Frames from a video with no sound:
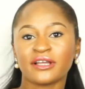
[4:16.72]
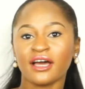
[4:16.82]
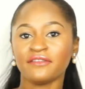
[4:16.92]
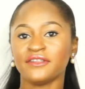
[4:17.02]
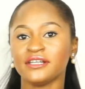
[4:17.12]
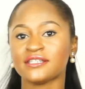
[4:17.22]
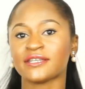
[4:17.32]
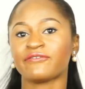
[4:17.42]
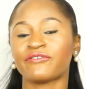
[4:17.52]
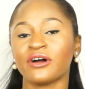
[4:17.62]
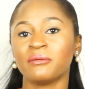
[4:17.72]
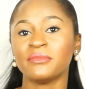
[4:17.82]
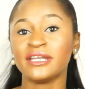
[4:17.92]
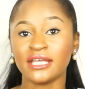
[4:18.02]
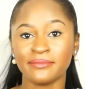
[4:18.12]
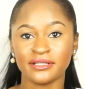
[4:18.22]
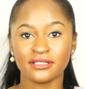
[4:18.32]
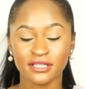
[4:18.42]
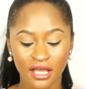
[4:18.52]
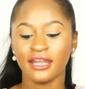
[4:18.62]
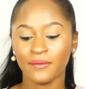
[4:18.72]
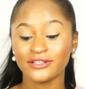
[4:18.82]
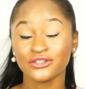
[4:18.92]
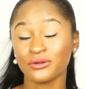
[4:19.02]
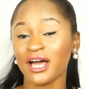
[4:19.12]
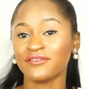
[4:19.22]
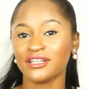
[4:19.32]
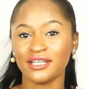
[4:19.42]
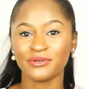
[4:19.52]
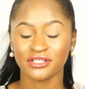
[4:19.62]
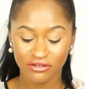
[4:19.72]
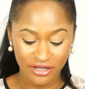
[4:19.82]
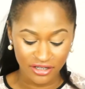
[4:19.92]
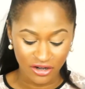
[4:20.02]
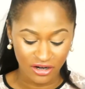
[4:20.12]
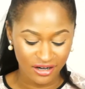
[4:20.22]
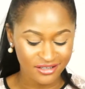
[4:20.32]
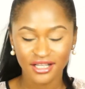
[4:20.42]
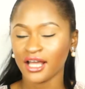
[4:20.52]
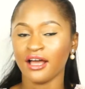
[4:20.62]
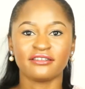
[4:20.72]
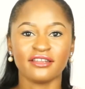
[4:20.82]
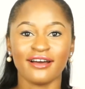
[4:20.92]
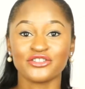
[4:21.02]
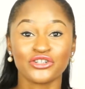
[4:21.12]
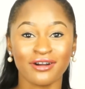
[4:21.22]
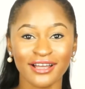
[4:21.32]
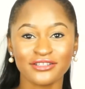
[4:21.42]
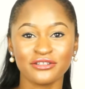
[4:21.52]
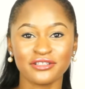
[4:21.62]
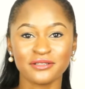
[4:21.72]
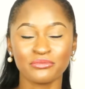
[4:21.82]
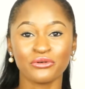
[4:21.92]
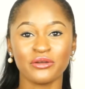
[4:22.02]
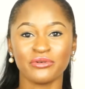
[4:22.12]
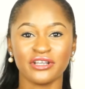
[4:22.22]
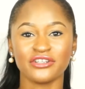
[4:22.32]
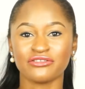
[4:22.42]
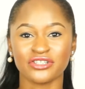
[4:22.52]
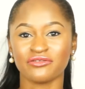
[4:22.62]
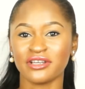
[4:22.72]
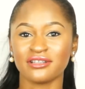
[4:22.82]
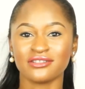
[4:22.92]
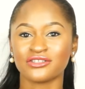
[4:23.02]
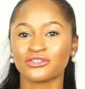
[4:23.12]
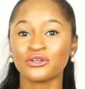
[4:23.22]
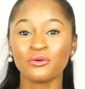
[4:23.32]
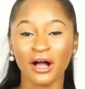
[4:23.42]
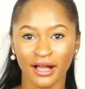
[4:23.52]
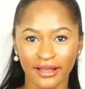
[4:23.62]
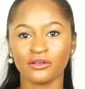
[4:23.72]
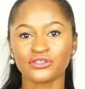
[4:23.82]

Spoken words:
I got this from Neiman's. Now, I don't have a Neiman's credit card. I tried to at some point, but the interest rate is too high.